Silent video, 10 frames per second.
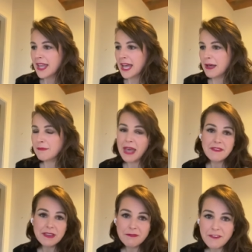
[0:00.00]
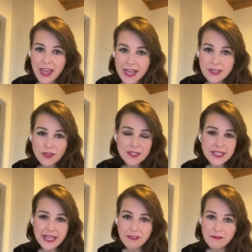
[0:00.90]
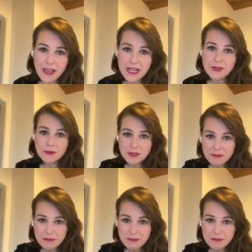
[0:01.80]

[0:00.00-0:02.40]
um, having a fan, an oscillating fan in the room